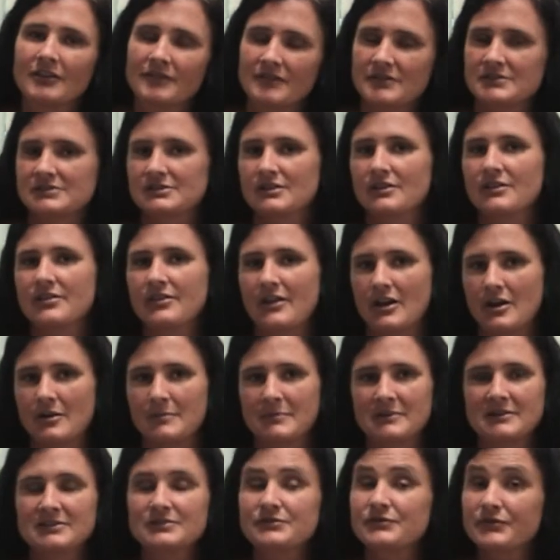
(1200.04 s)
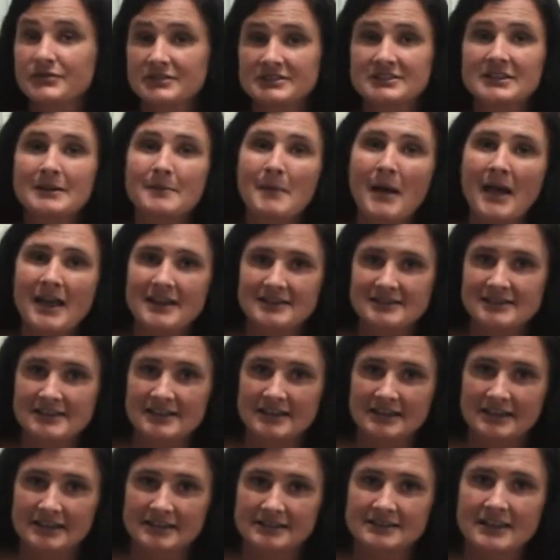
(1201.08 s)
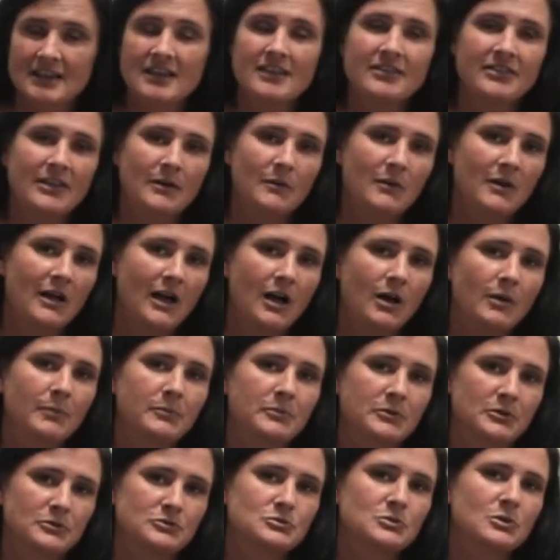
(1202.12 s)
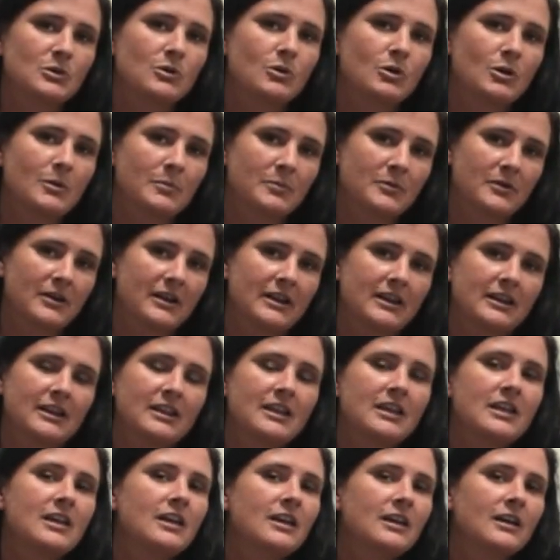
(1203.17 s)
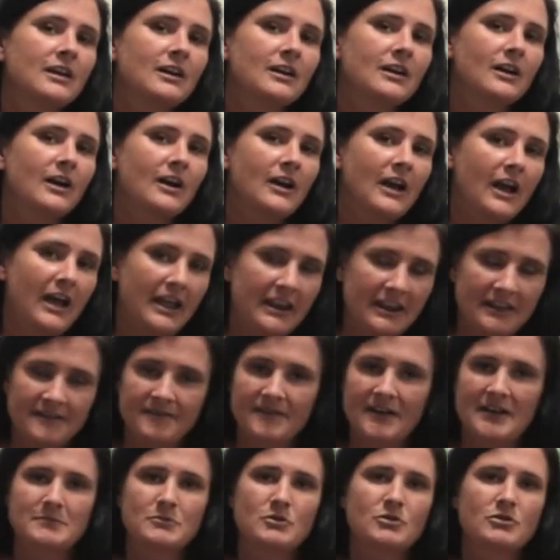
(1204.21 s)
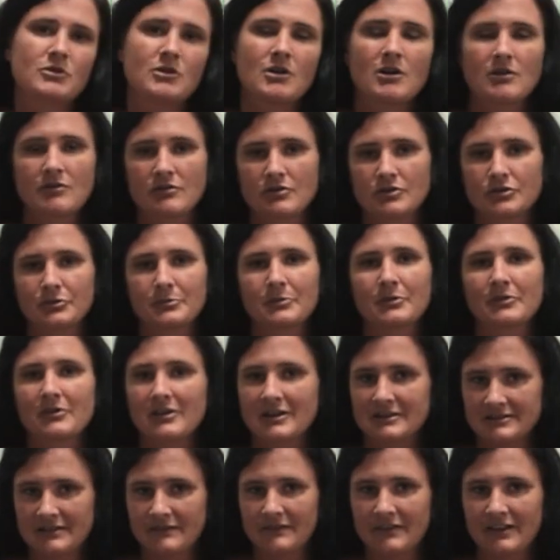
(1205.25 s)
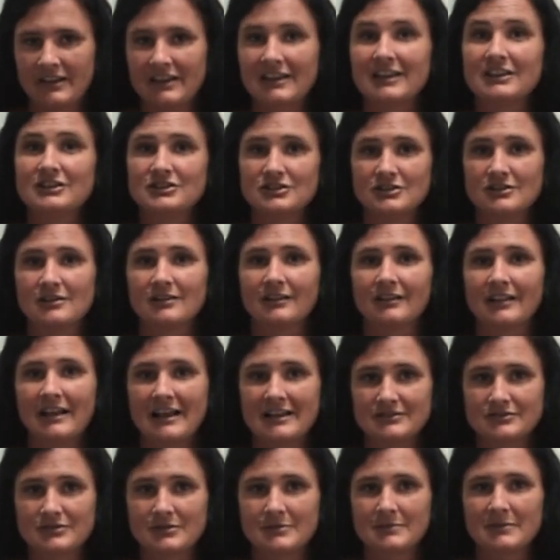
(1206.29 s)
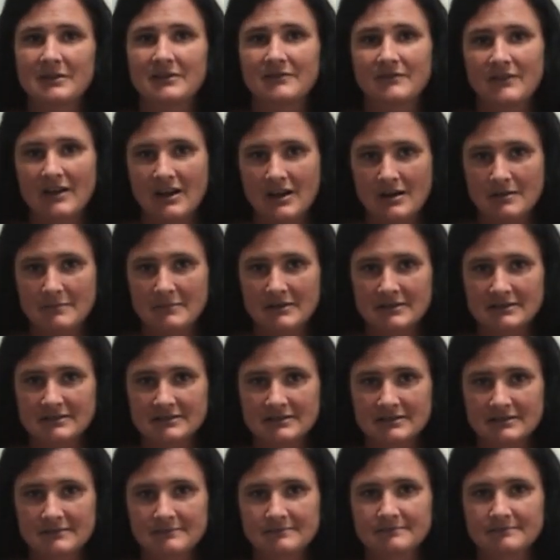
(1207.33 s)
physical therapist for some ideas that will help you to incorporate any fine motor or gross motor activity into your classroom environment.